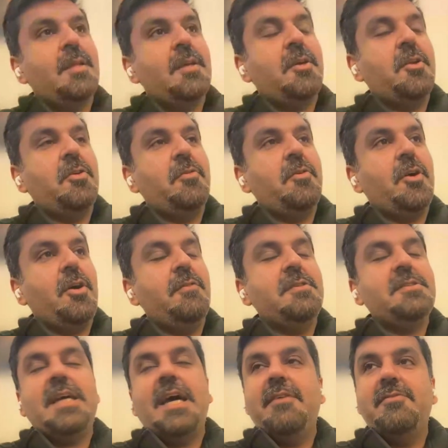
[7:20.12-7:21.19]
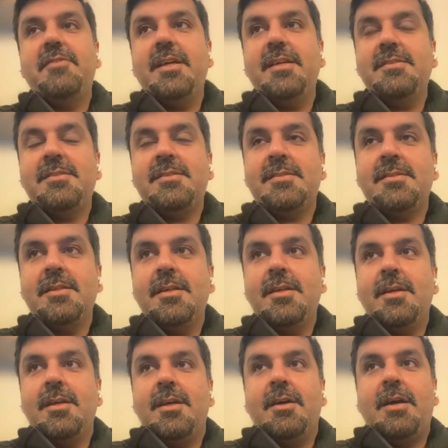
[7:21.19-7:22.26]
we always have this
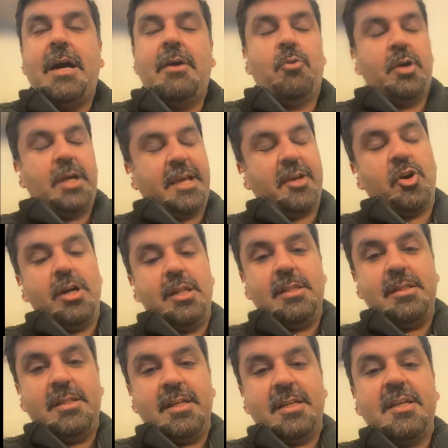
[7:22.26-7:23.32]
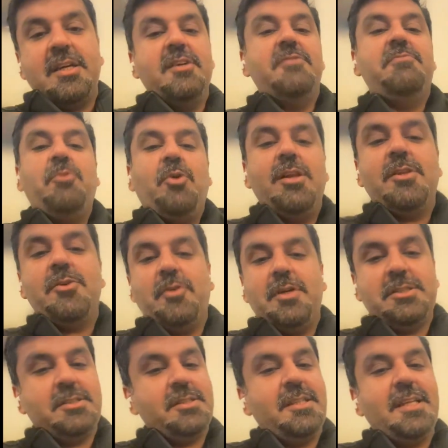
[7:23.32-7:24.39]
what I call the curveball
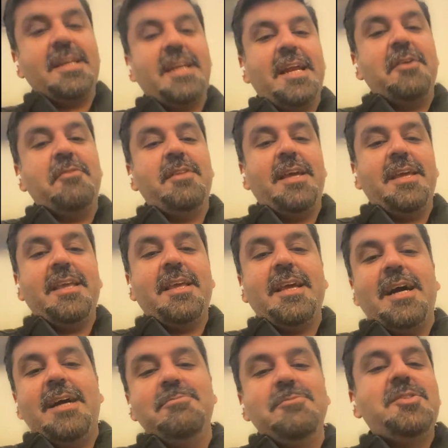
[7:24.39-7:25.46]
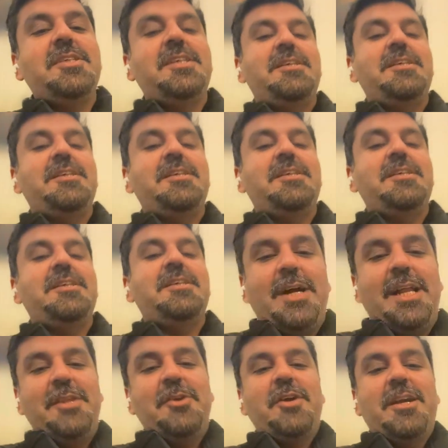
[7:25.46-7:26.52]
question that kind of like comes in
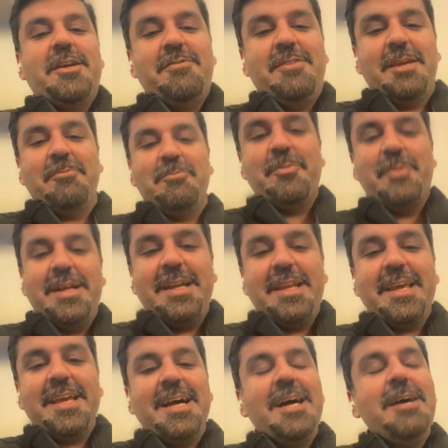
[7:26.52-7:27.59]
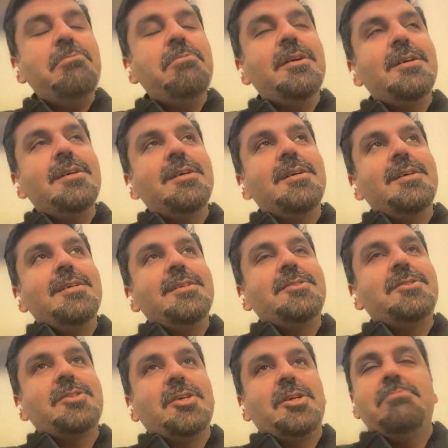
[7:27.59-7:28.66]
while you kind of like building up.
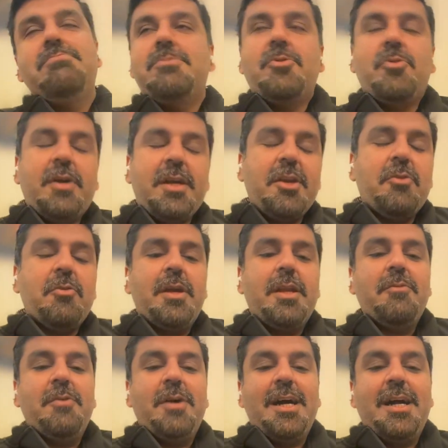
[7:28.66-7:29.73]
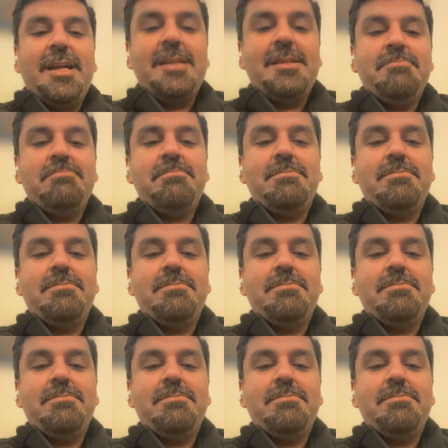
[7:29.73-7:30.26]
So 2021,